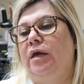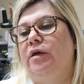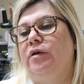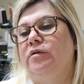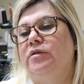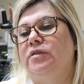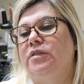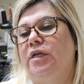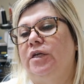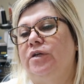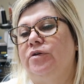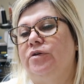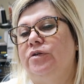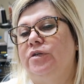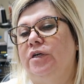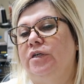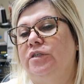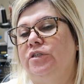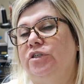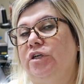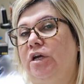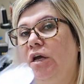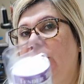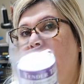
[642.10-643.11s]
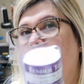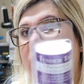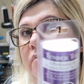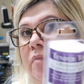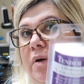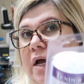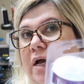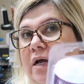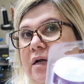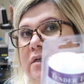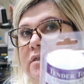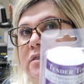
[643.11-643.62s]
use Tender Touch on the
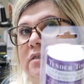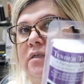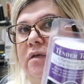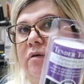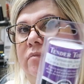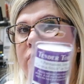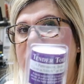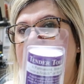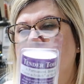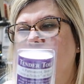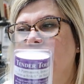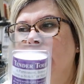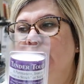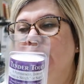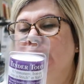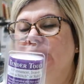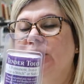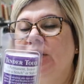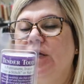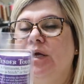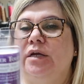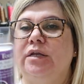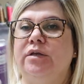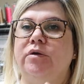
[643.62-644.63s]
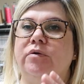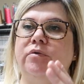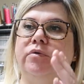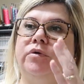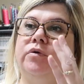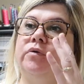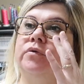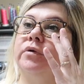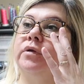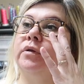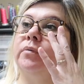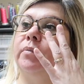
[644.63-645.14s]
backs of my shirts. I know
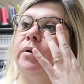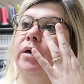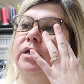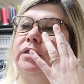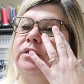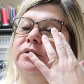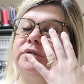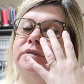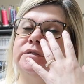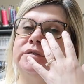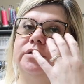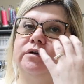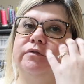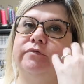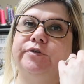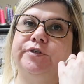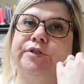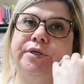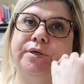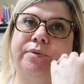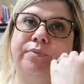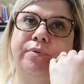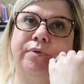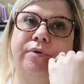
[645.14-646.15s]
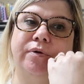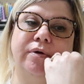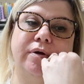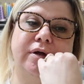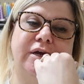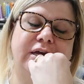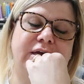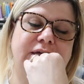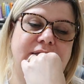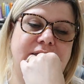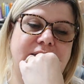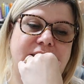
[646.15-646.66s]
you can buy this stuff cheaper
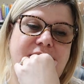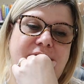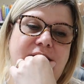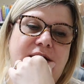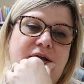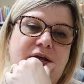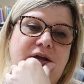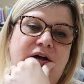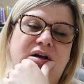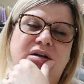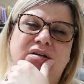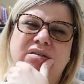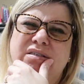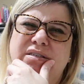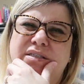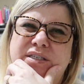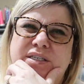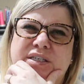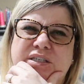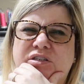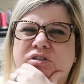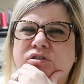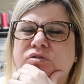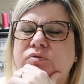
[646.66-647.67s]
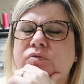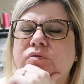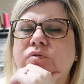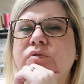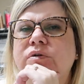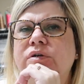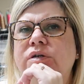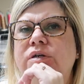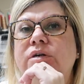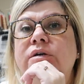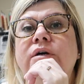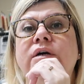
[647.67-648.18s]
at, like, Allstitch
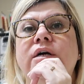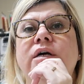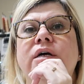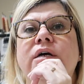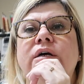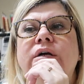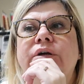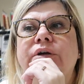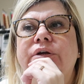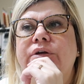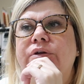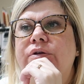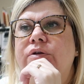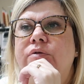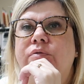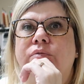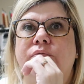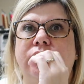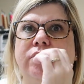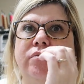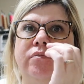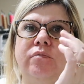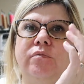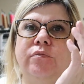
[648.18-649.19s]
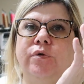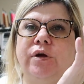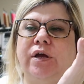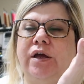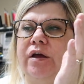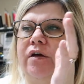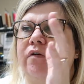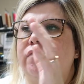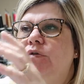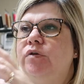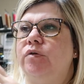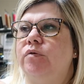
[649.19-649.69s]
or, you know, what
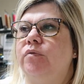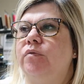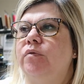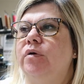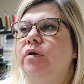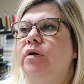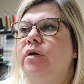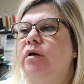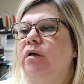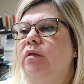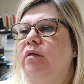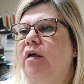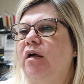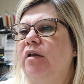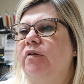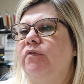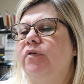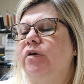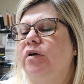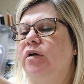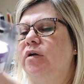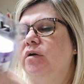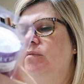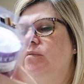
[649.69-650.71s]
have you. A lot of it